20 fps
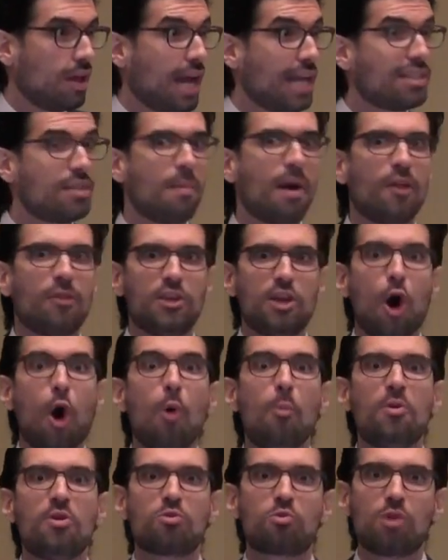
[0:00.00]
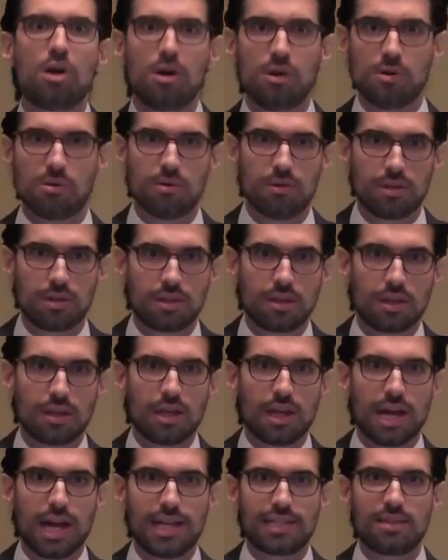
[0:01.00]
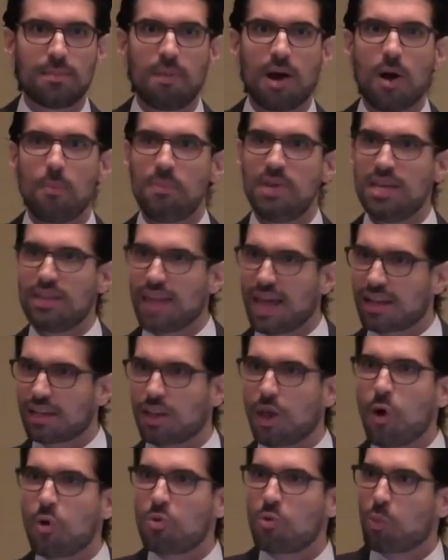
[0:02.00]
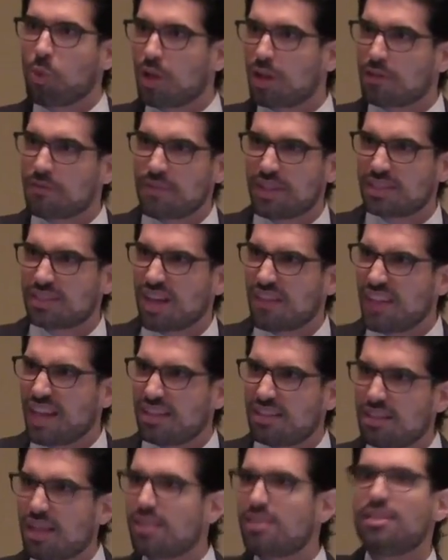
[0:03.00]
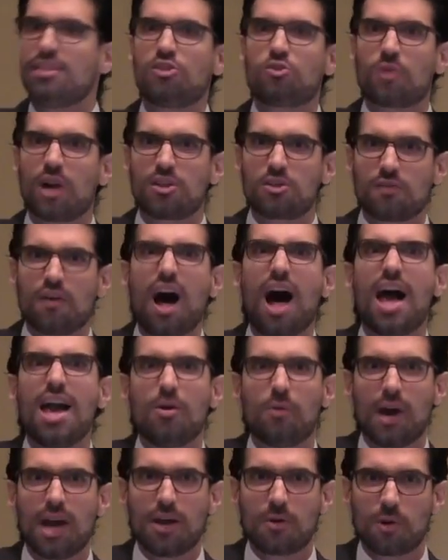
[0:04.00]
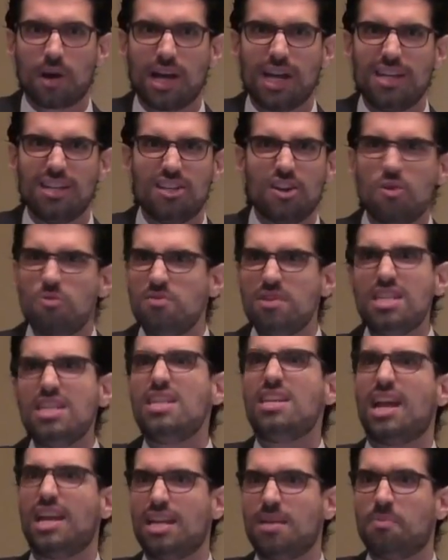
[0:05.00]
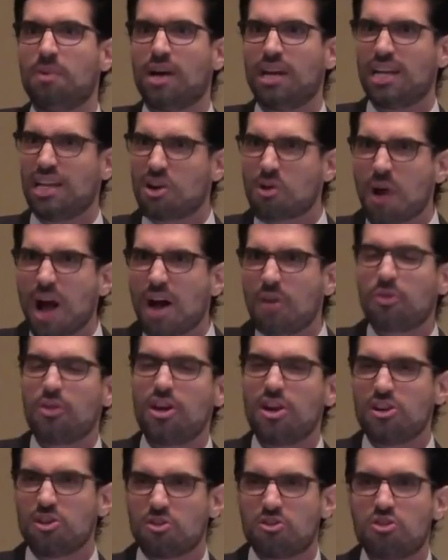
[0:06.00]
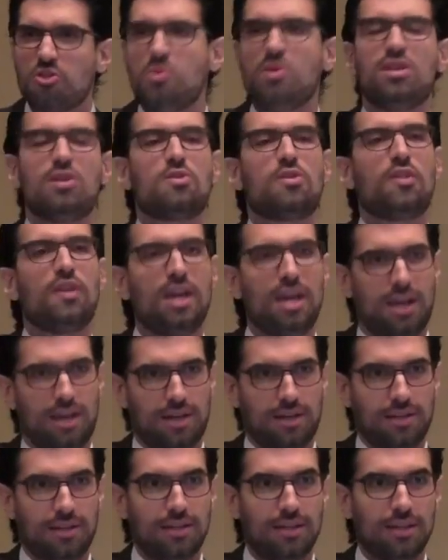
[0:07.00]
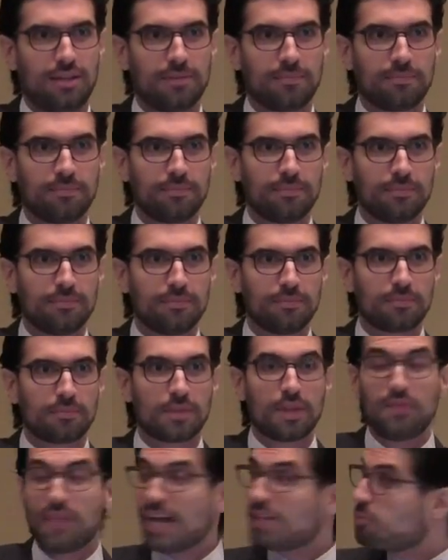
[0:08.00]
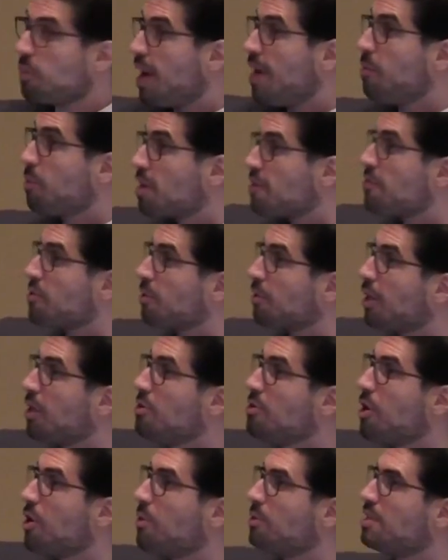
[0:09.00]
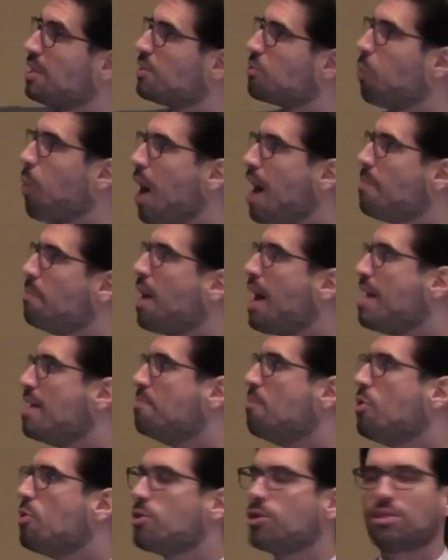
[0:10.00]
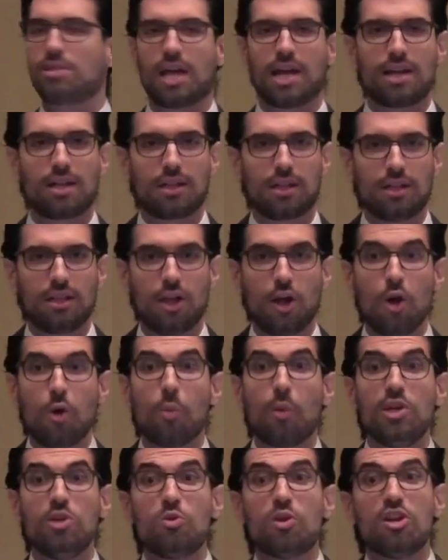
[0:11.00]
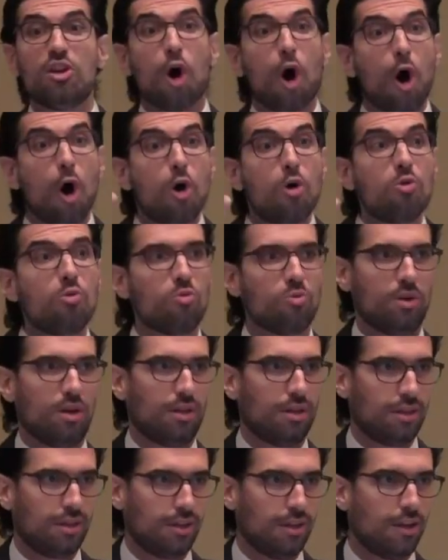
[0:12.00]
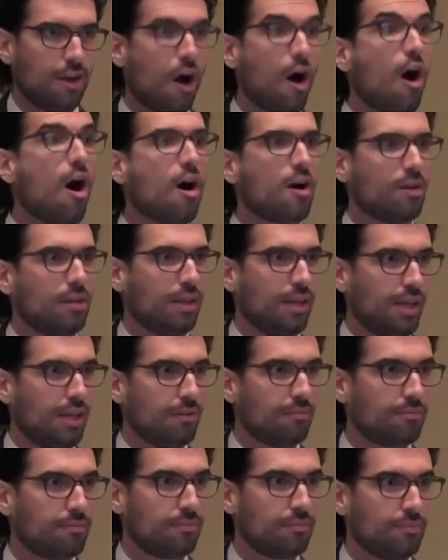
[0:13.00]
It's about the open road. It's about being that lone wolf that's on that dusty stretch of highway, right? You don't need anybody. You're out there. You're doing your thing. That's why one of their logos is, why buy a motorcycle when you can own a Harley?